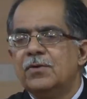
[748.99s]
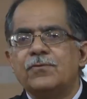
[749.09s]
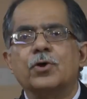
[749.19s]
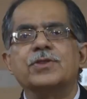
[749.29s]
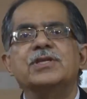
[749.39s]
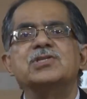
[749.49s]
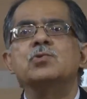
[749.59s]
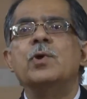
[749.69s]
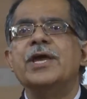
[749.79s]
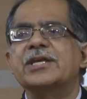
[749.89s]
for this
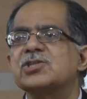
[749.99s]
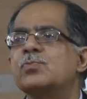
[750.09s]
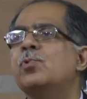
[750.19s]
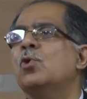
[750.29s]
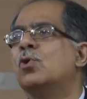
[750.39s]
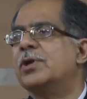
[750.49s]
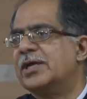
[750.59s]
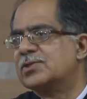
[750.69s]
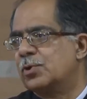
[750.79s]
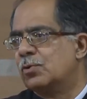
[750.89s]
to explode
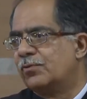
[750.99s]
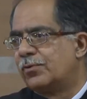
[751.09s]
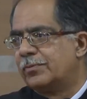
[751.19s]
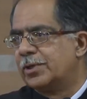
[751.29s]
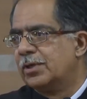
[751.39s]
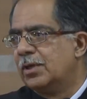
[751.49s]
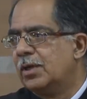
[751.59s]
as we go forward.